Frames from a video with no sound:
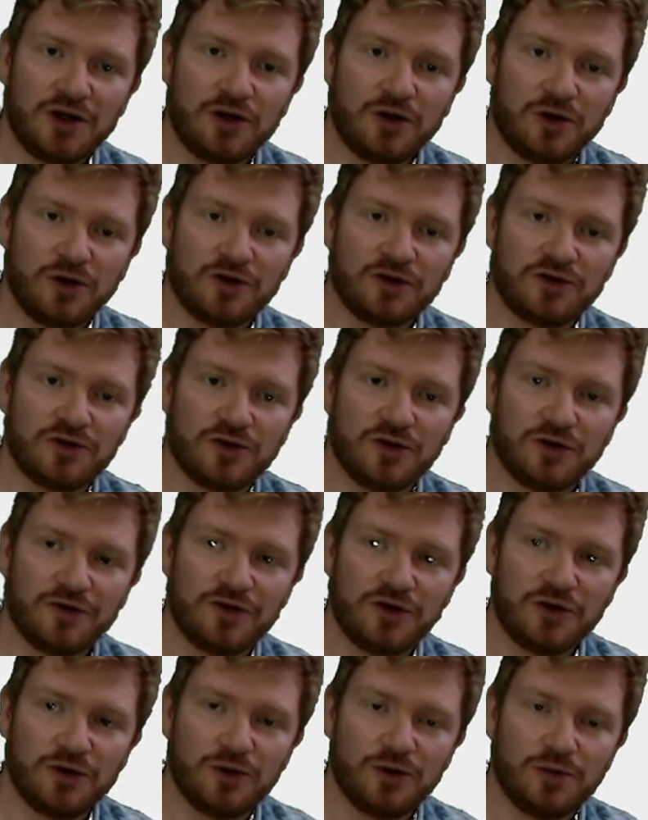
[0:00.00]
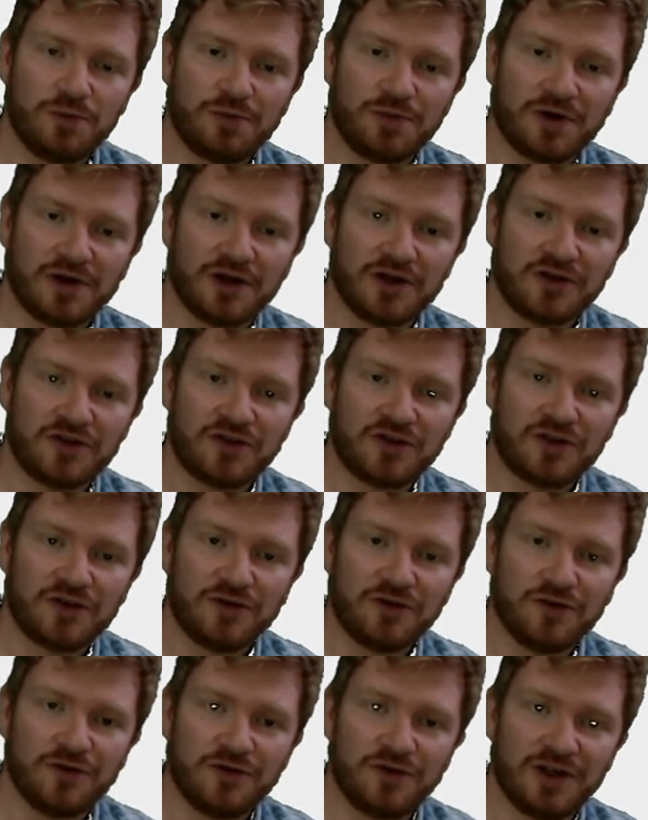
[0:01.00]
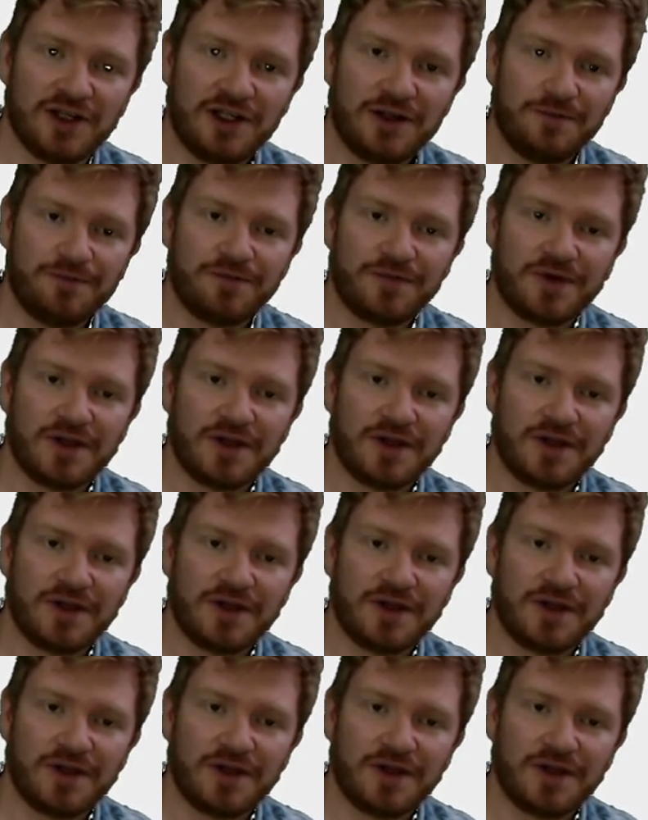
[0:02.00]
lots of u plus v